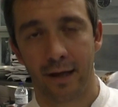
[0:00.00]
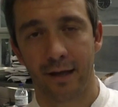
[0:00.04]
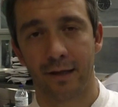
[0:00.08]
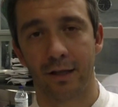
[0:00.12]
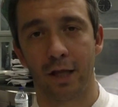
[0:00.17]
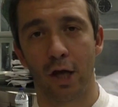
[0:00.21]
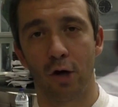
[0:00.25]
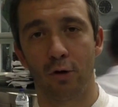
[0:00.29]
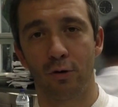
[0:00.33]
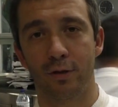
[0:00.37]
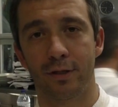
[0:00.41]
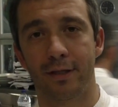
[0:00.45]

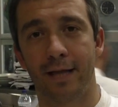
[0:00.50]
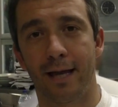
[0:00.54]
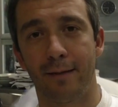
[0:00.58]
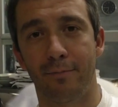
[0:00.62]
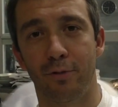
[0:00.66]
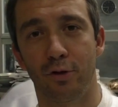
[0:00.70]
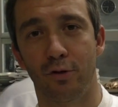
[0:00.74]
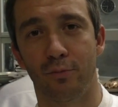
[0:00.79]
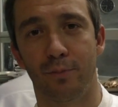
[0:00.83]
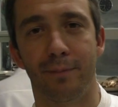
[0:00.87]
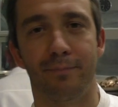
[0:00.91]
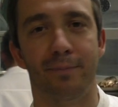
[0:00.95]
Hello
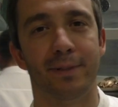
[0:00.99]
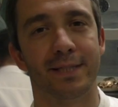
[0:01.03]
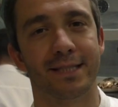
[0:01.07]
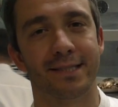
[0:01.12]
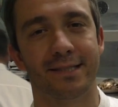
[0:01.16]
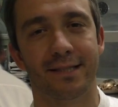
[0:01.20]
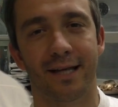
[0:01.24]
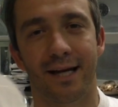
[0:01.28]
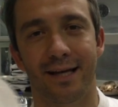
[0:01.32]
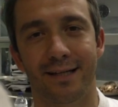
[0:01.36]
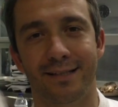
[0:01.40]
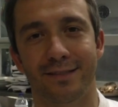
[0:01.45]
W B P
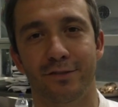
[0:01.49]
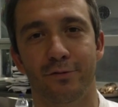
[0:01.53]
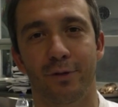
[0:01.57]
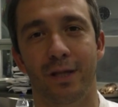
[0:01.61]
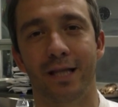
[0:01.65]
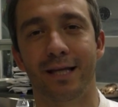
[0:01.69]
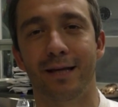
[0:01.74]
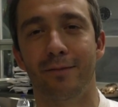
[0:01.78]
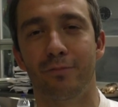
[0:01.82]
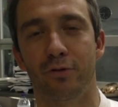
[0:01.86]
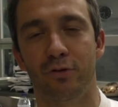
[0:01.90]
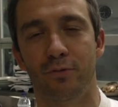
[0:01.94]
stars,
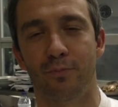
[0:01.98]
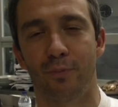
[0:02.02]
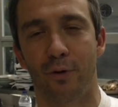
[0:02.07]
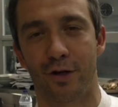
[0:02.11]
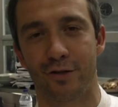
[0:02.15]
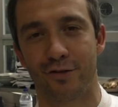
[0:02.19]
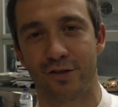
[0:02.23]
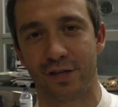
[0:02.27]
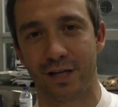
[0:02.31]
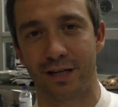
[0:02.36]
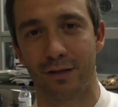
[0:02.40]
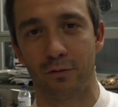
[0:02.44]
welcome to
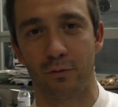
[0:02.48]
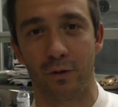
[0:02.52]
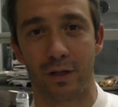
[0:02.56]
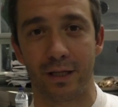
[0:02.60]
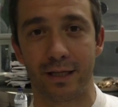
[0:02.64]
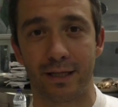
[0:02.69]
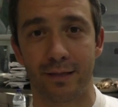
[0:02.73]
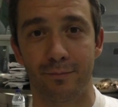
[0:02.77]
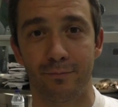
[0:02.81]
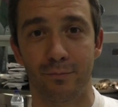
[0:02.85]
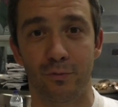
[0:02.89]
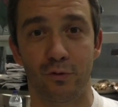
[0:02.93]
Portugal,
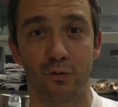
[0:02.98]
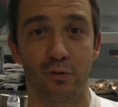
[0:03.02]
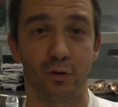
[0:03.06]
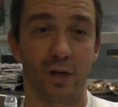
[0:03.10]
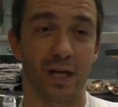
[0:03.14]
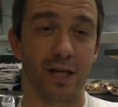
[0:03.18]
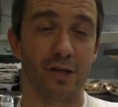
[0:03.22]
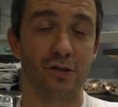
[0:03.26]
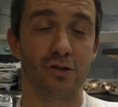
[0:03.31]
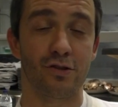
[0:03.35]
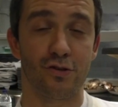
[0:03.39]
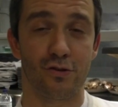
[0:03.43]
welcome to
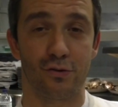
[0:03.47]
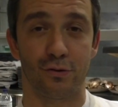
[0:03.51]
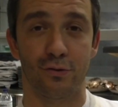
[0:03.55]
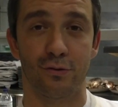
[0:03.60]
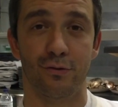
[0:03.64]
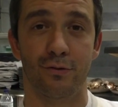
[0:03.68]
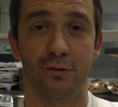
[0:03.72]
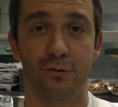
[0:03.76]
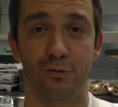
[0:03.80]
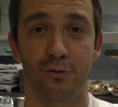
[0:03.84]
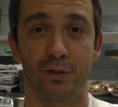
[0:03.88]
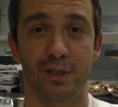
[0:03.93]
Guincho,
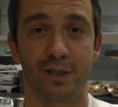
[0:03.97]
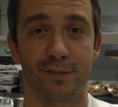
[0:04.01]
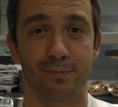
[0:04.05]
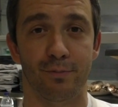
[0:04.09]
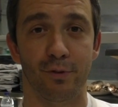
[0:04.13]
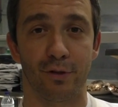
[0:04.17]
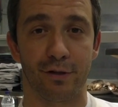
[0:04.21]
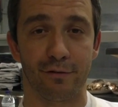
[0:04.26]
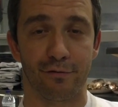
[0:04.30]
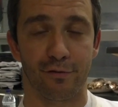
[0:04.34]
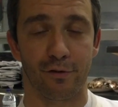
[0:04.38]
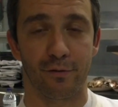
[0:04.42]
to this
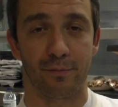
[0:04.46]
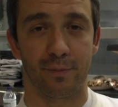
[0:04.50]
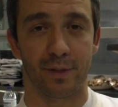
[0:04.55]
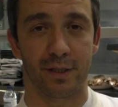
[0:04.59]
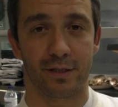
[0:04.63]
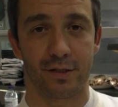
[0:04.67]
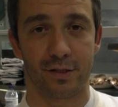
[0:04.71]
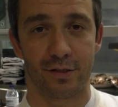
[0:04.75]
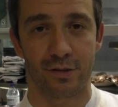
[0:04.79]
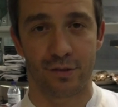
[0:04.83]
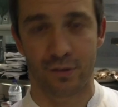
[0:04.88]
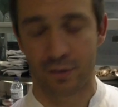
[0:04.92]
beautiful
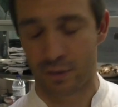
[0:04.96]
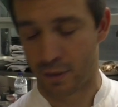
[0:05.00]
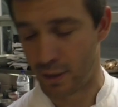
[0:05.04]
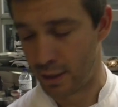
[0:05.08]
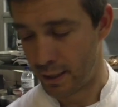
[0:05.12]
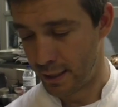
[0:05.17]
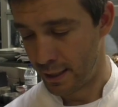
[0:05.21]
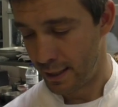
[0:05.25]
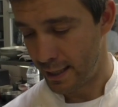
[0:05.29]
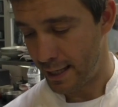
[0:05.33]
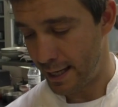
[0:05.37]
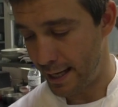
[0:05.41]
beach.
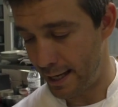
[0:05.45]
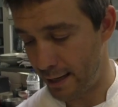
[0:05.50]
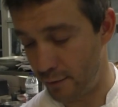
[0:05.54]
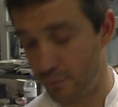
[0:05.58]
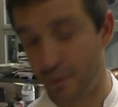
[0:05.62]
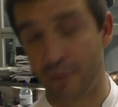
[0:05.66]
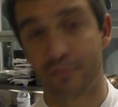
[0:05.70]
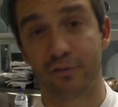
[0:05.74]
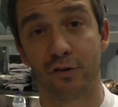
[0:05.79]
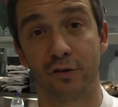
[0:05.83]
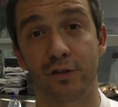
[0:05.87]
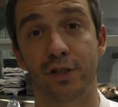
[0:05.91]
Uh,
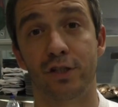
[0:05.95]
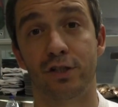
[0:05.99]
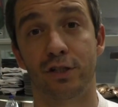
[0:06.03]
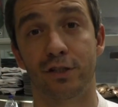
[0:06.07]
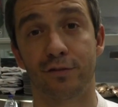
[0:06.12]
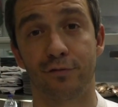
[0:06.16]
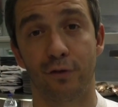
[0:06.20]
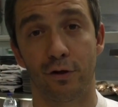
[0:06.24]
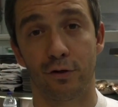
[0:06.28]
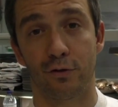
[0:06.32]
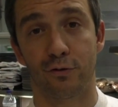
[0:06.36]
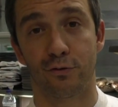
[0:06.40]
we have two
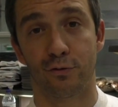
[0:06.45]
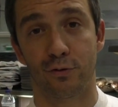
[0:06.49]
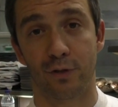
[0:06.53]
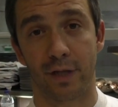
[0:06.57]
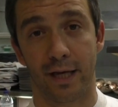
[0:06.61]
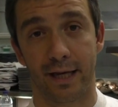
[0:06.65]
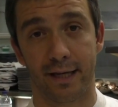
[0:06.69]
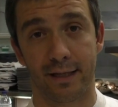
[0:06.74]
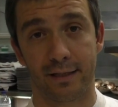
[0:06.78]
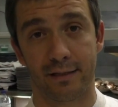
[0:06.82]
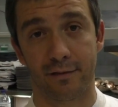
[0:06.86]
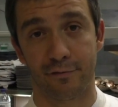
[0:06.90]
dishes for you
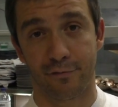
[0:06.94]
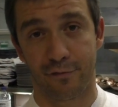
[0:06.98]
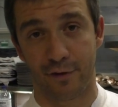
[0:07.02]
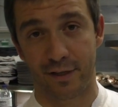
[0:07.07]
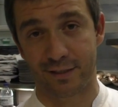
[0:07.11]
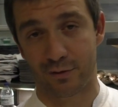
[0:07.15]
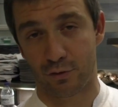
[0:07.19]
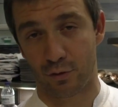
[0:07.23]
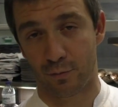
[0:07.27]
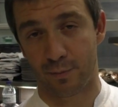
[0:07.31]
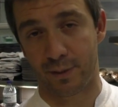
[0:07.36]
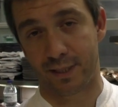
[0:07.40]
today. The
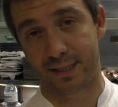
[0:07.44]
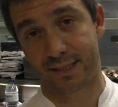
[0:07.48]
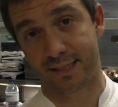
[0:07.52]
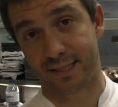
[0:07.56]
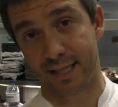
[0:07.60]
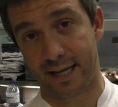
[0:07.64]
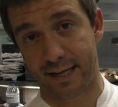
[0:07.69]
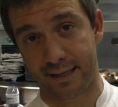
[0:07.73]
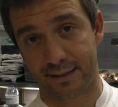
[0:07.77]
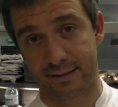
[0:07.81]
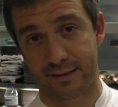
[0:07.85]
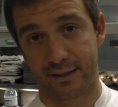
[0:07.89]
first will be a
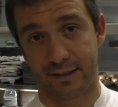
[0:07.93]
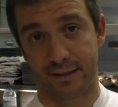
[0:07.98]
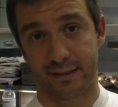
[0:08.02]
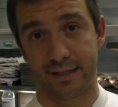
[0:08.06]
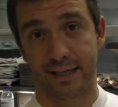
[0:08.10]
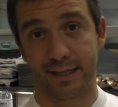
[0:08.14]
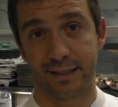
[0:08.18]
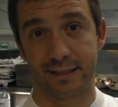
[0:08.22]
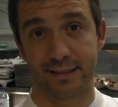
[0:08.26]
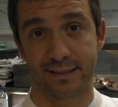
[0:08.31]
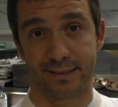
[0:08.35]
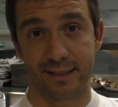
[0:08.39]
starter
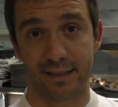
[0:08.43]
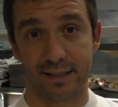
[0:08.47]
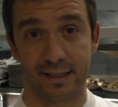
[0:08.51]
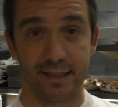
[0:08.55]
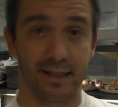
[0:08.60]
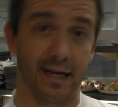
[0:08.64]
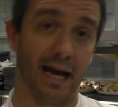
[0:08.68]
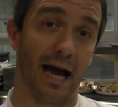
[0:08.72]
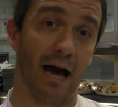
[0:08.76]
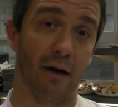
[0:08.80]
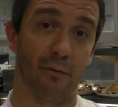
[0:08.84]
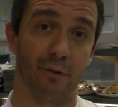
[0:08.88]
that is in
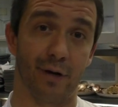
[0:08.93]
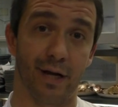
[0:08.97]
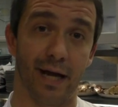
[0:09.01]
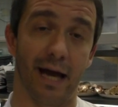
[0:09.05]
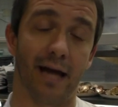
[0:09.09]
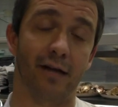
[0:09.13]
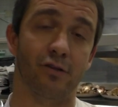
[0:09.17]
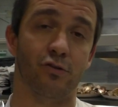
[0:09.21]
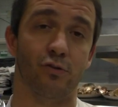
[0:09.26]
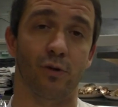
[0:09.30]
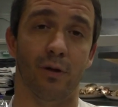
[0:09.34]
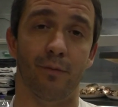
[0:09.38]
the, our
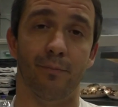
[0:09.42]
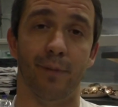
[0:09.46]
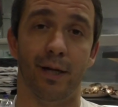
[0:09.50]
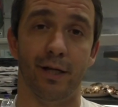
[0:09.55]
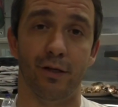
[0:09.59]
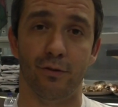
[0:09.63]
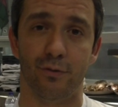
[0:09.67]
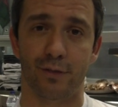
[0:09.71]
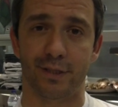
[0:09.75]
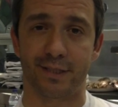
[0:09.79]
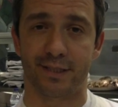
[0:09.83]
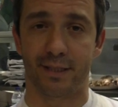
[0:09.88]
actual
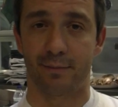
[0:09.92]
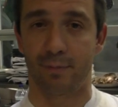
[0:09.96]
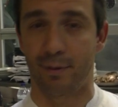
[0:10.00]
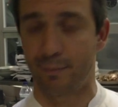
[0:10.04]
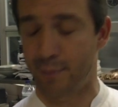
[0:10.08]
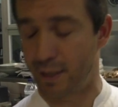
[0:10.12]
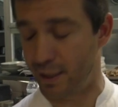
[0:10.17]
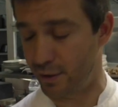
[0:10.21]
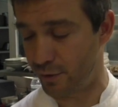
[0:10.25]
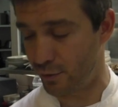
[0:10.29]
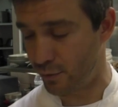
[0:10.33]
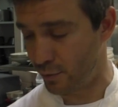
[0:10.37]
menu, the summer
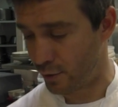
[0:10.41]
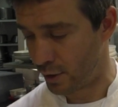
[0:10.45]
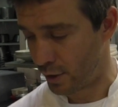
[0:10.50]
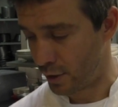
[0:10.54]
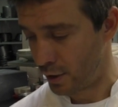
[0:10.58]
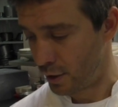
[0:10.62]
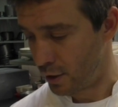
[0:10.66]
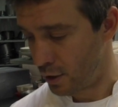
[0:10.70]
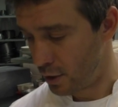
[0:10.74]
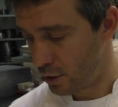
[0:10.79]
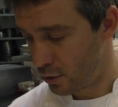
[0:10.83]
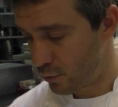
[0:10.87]
menu,
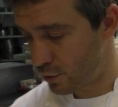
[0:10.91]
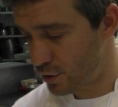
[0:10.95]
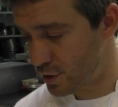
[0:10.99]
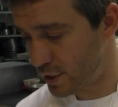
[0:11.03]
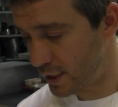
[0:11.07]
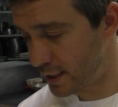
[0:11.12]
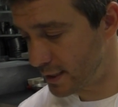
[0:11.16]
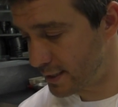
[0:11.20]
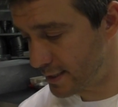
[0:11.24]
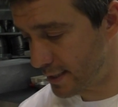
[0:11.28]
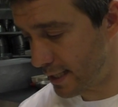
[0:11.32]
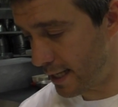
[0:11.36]

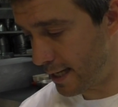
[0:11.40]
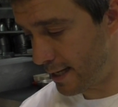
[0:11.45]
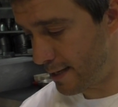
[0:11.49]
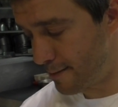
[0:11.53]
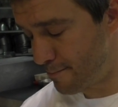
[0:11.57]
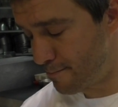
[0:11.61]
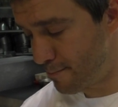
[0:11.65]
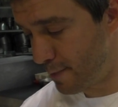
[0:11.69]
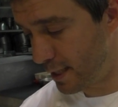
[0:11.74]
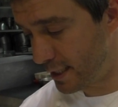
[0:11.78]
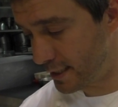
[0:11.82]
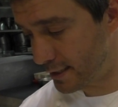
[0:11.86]
which is
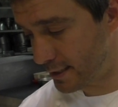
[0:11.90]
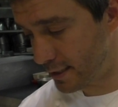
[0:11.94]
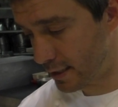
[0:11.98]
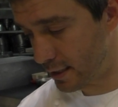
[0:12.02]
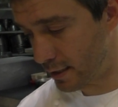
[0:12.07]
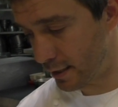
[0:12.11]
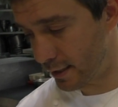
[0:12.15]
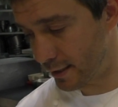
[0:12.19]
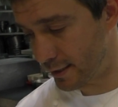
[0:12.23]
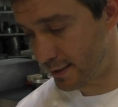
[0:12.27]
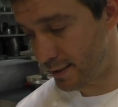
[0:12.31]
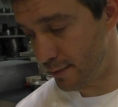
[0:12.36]
uh,
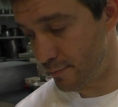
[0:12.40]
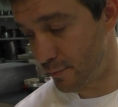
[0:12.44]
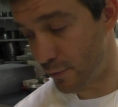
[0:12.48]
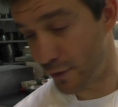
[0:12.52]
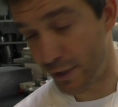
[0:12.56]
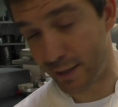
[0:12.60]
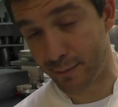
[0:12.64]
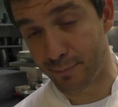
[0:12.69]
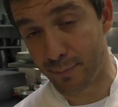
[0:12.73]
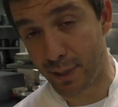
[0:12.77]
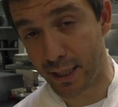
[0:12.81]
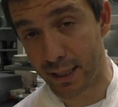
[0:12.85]
basically some
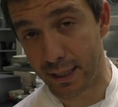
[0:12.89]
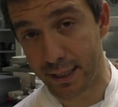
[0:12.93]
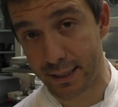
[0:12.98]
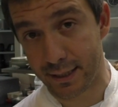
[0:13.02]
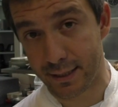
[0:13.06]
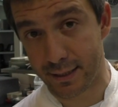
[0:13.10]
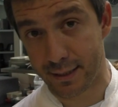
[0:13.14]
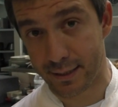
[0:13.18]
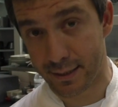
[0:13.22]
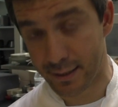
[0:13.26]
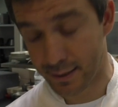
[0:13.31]
red mullet,